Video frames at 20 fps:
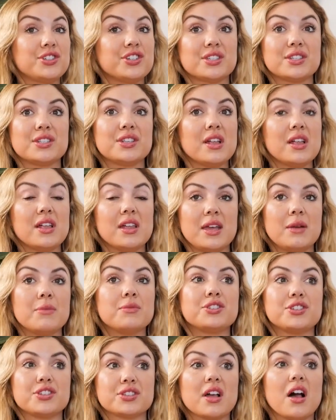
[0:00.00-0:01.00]
just
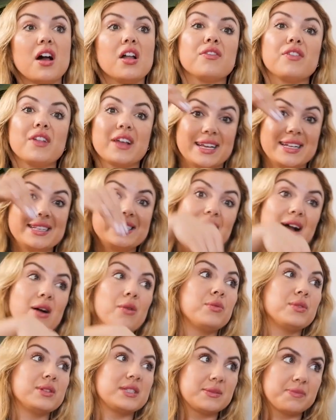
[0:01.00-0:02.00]
kind of like a
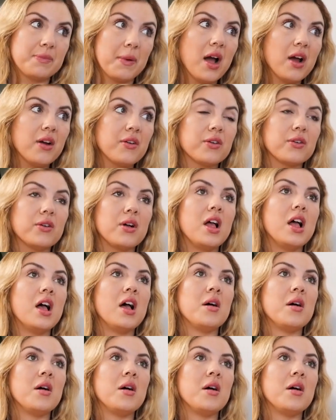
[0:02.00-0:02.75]
downward spiral.